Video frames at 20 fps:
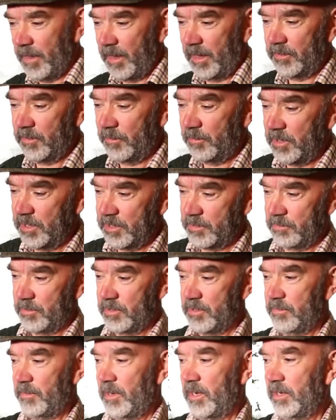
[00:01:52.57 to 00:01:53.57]
and the place
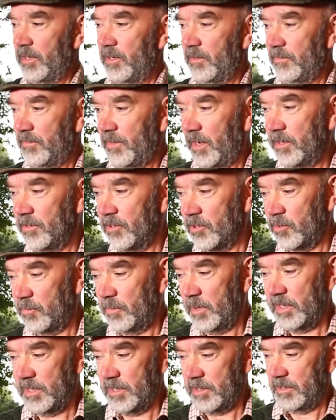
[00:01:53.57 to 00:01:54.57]
was smelling of Irish
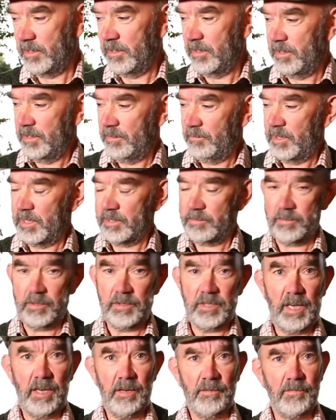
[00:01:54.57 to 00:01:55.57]
peat. The place
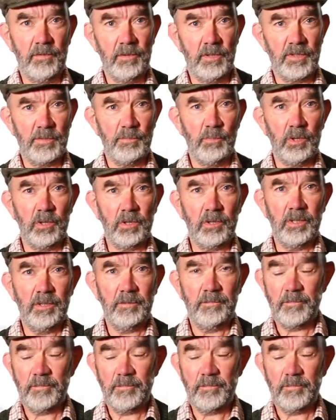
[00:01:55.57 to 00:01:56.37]
was half full of smoke.